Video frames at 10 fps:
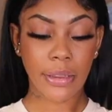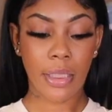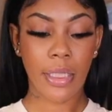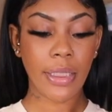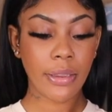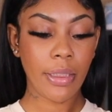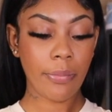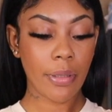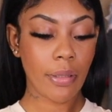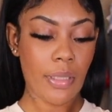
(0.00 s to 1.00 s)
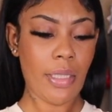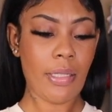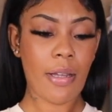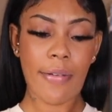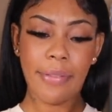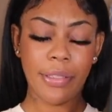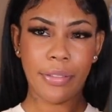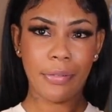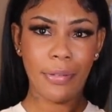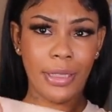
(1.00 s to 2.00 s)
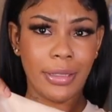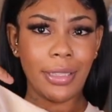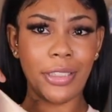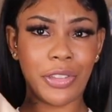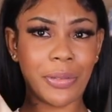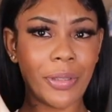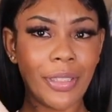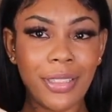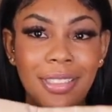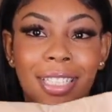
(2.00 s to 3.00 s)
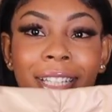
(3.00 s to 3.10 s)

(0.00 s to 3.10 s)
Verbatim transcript: So the next thing we're gonna get off into is these shorts.